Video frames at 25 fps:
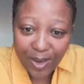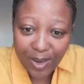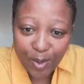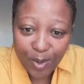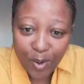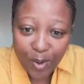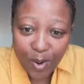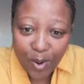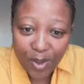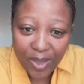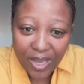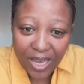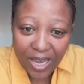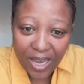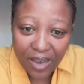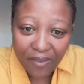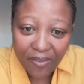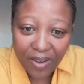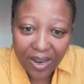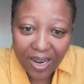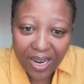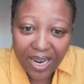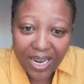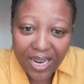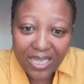Yo, they
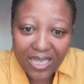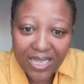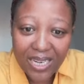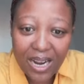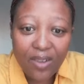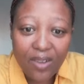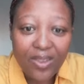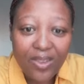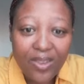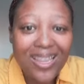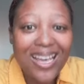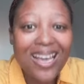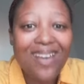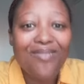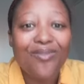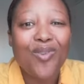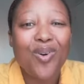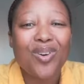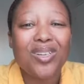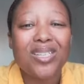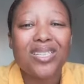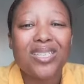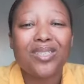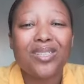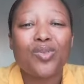have a crush now. They've
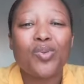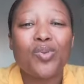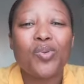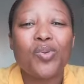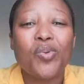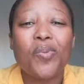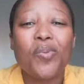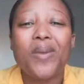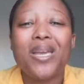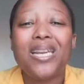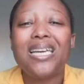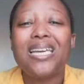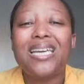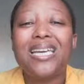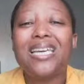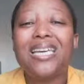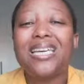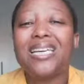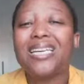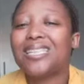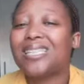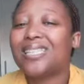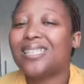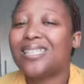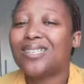got so many
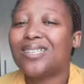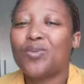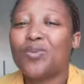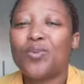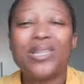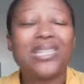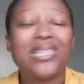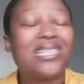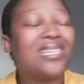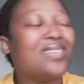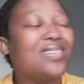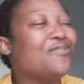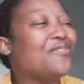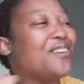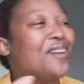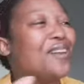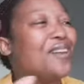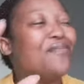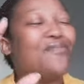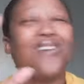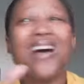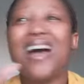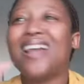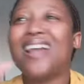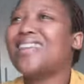kids with different
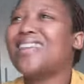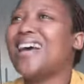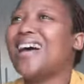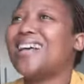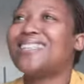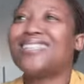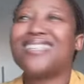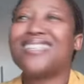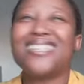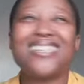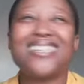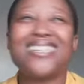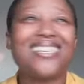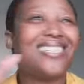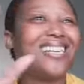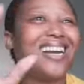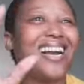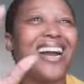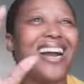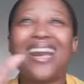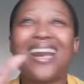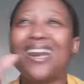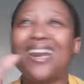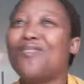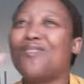fathers. It's a
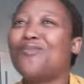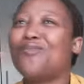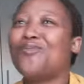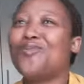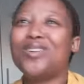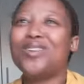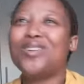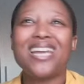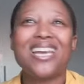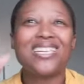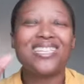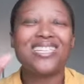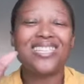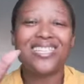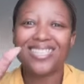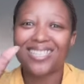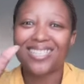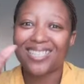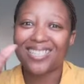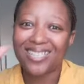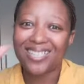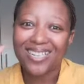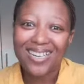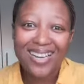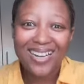colorful nation
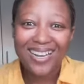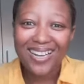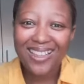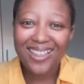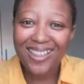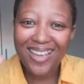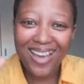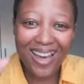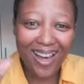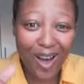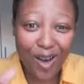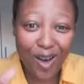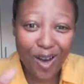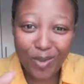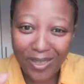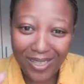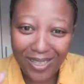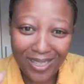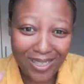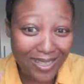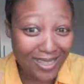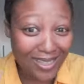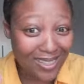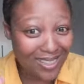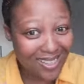in their
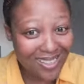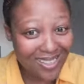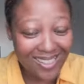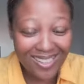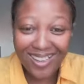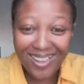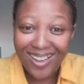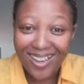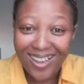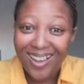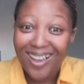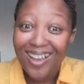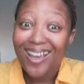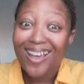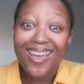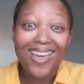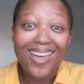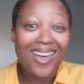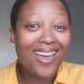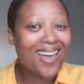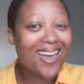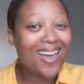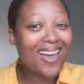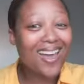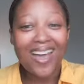houses.
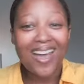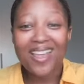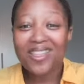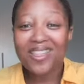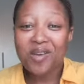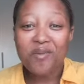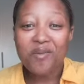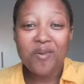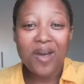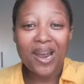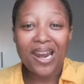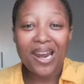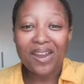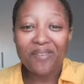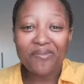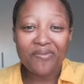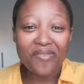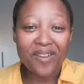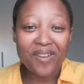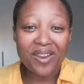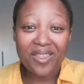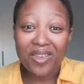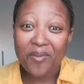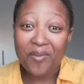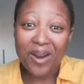And they were
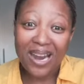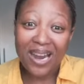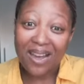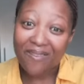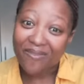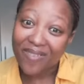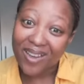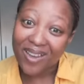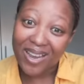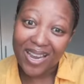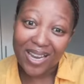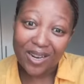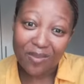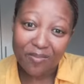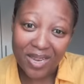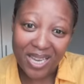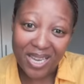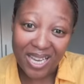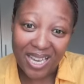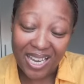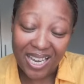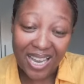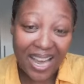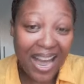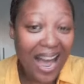laughing at me.
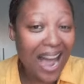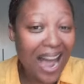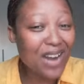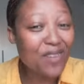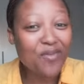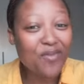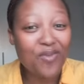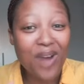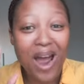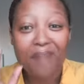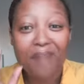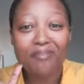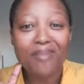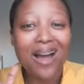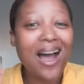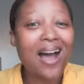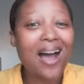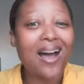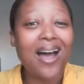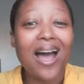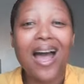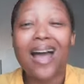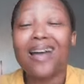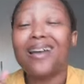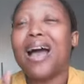
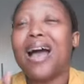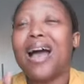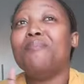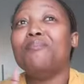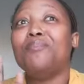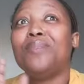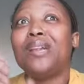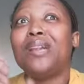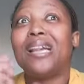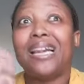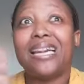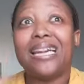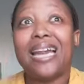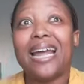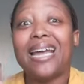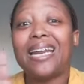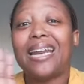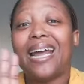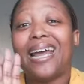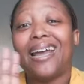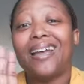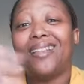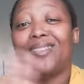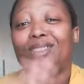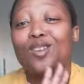I'm glad I had
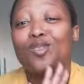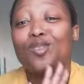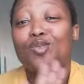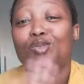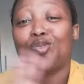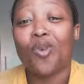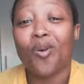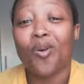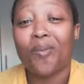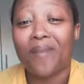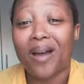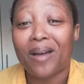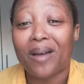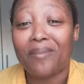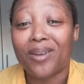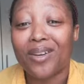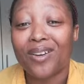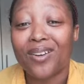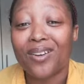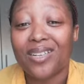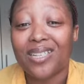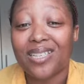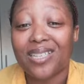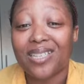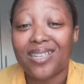that trauma because
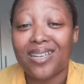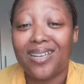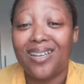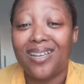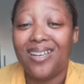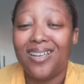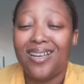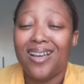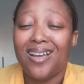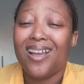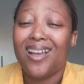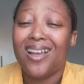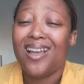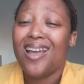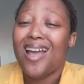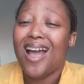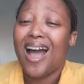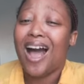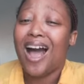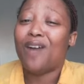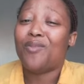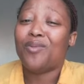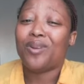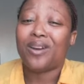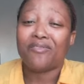I would
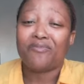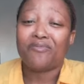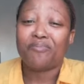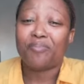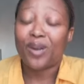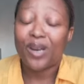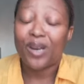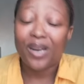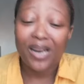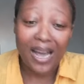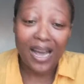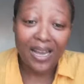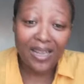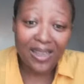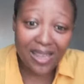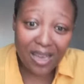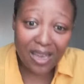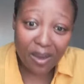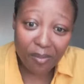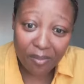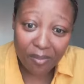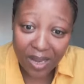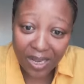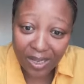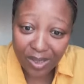have been like them
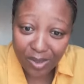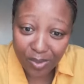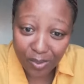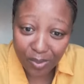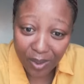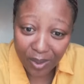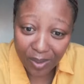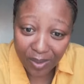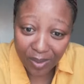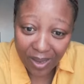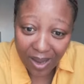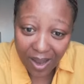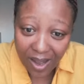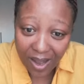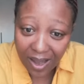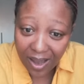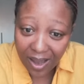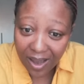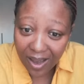as well.